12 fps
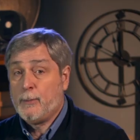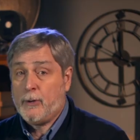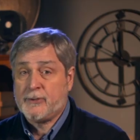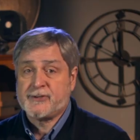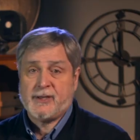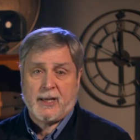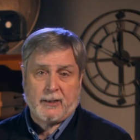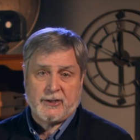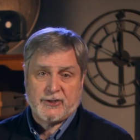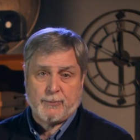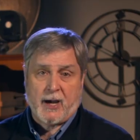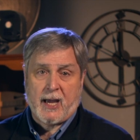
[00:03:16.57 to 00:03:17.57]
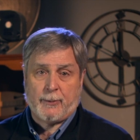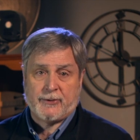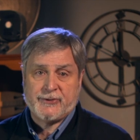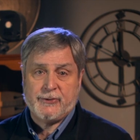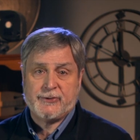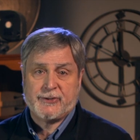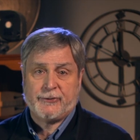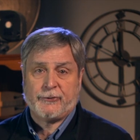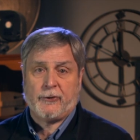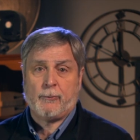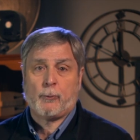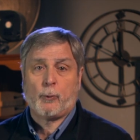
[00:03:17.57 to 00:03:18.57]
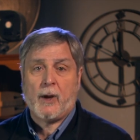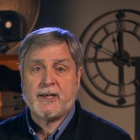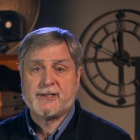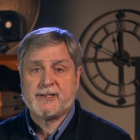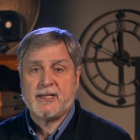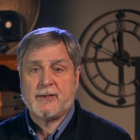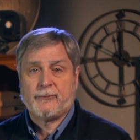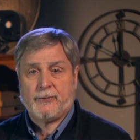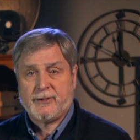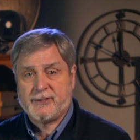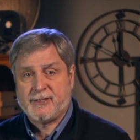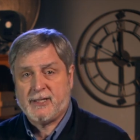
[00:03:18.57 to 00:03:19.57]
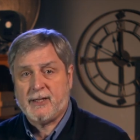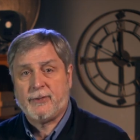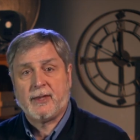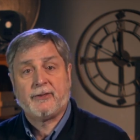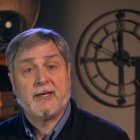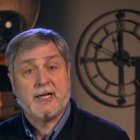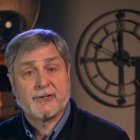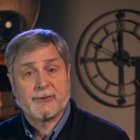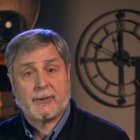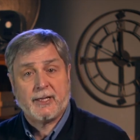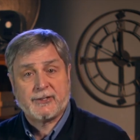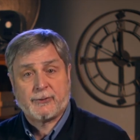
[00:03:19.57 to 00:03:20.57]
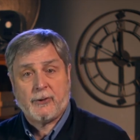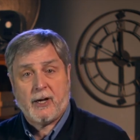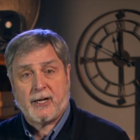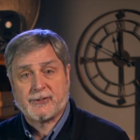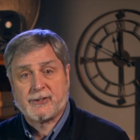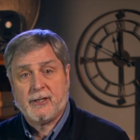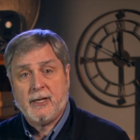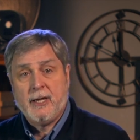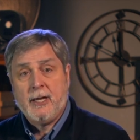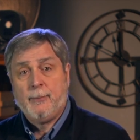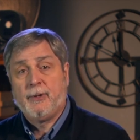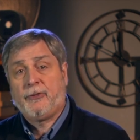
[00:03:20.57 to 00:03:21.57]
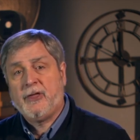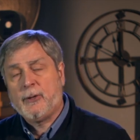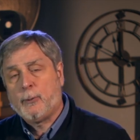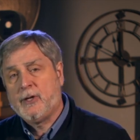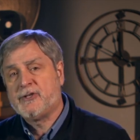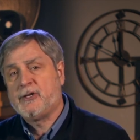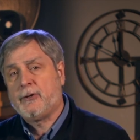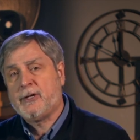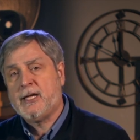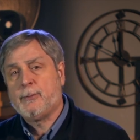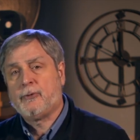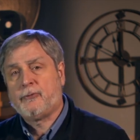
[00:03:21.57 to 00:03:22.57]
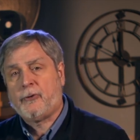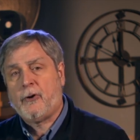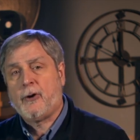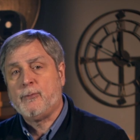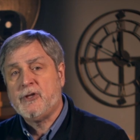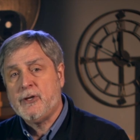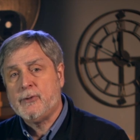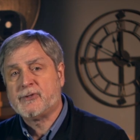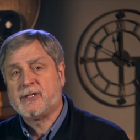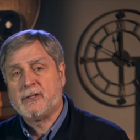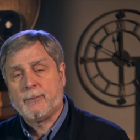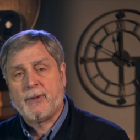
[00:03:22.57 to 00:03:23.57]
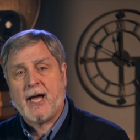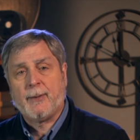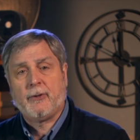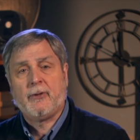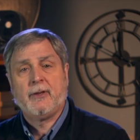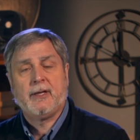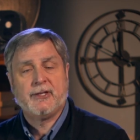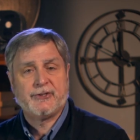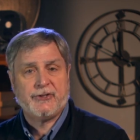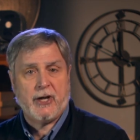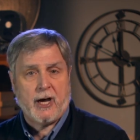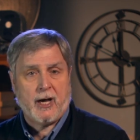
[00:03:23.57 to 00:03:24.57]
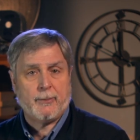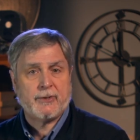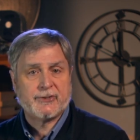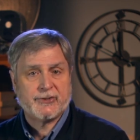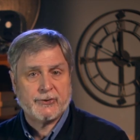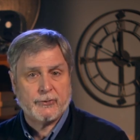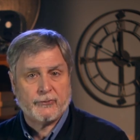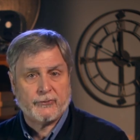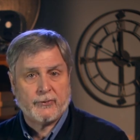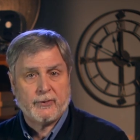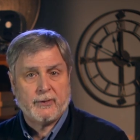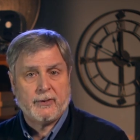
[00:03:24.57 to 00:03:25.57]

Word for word: Most English Bibles use the term Red Sea for the sea that the Israelites crossed, but the original Hebrew term used in the Bible is Yam Suf.